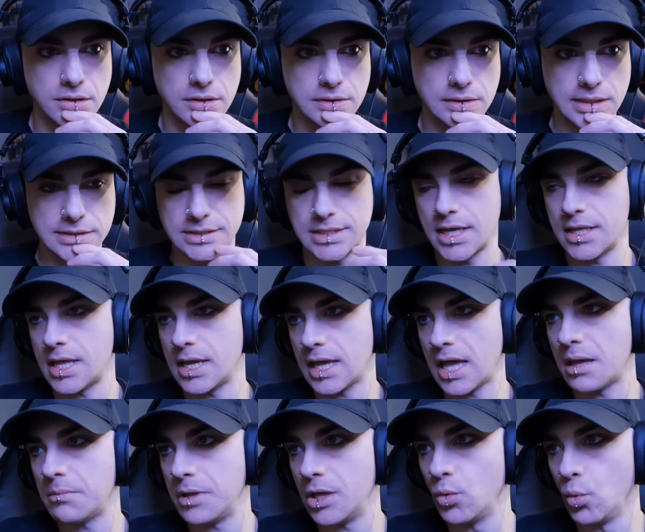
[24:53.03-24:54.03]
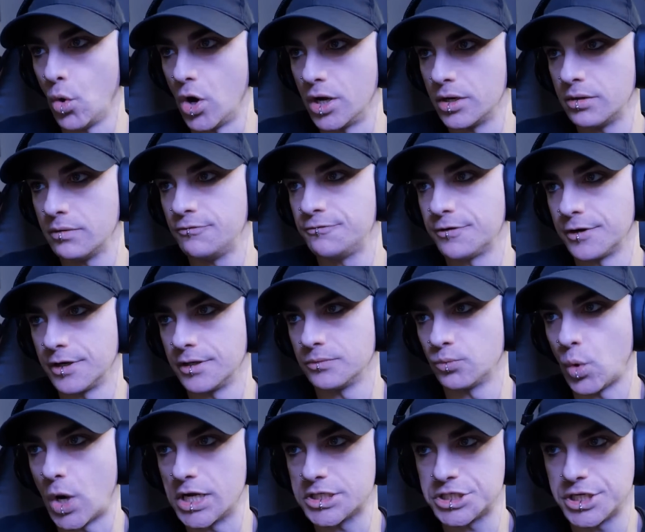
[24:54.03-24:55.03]
Let's say they gave me one for
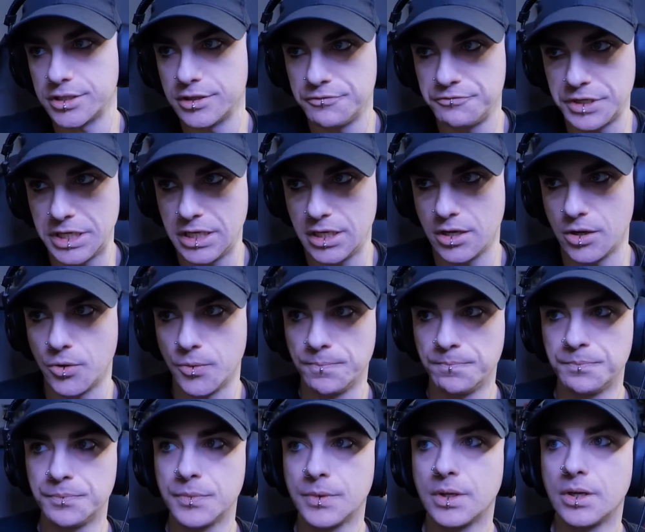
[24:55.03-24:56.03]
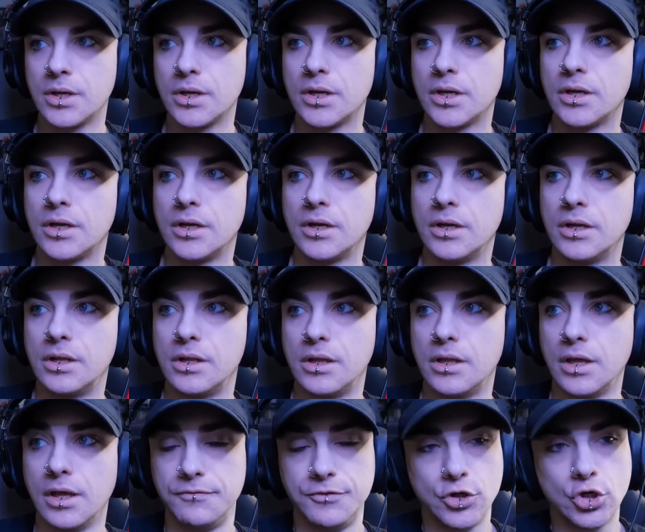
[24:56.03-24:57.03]
watching the video.
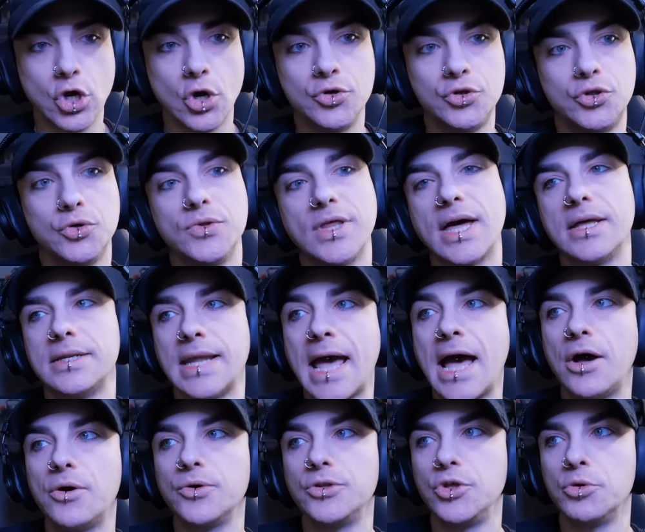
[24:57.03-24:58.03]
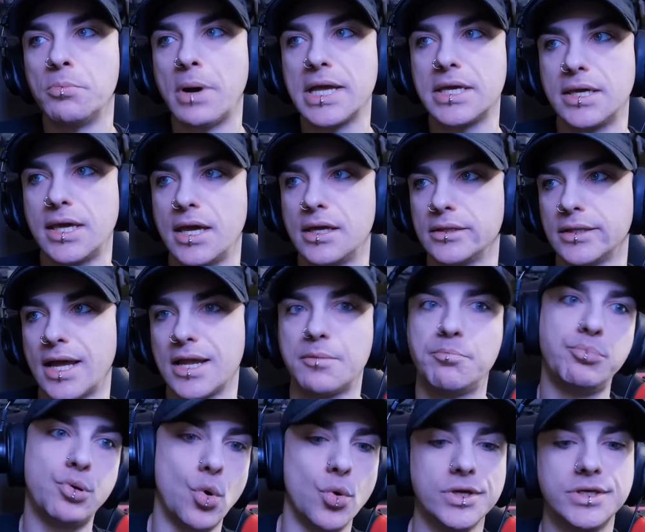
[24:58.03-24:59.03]
If you go do that now, you might get
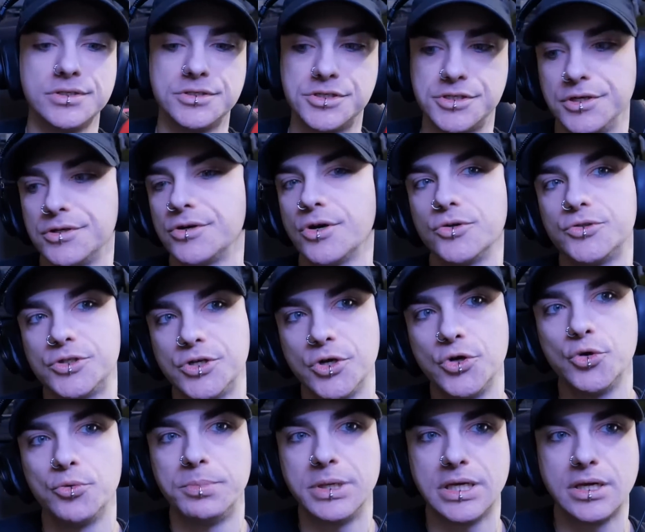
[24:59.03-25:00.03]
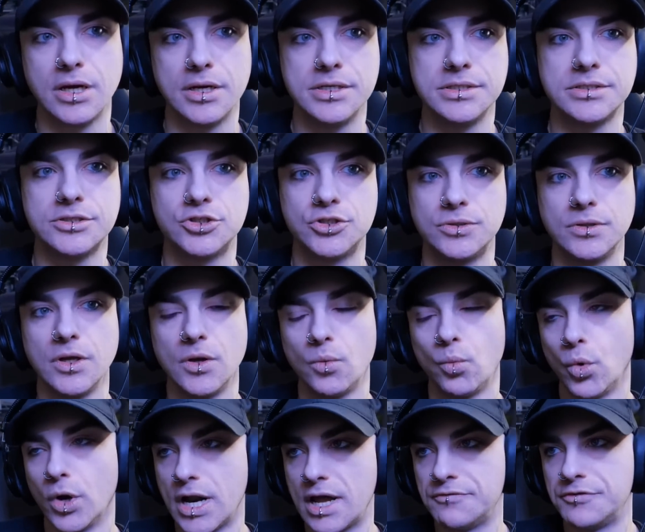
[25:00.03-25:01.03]
like 0.02 because
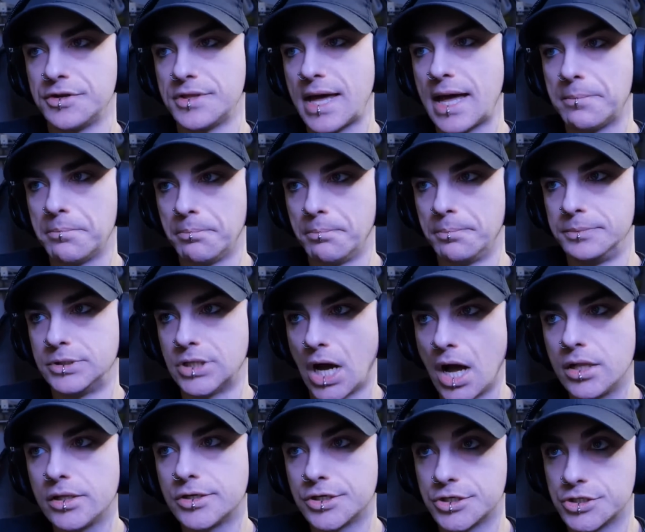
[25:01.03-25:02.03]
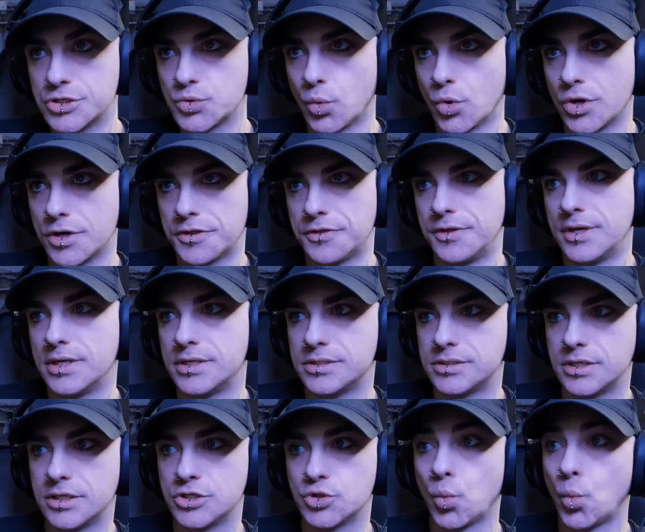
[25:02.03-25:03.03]
whatever that dollar's worth
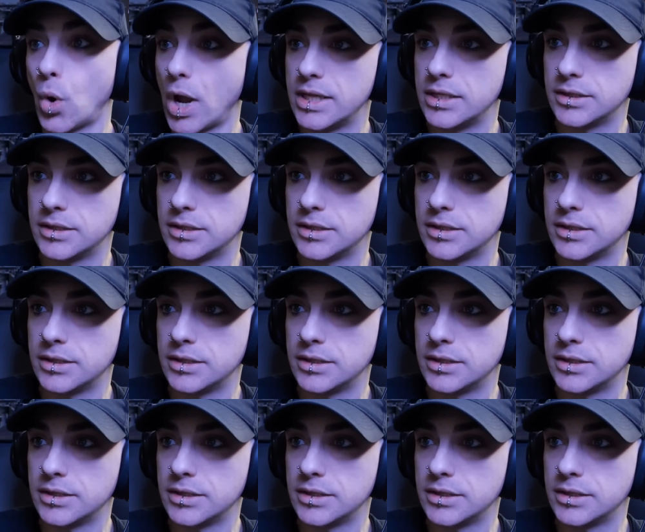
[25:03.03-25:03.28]
is way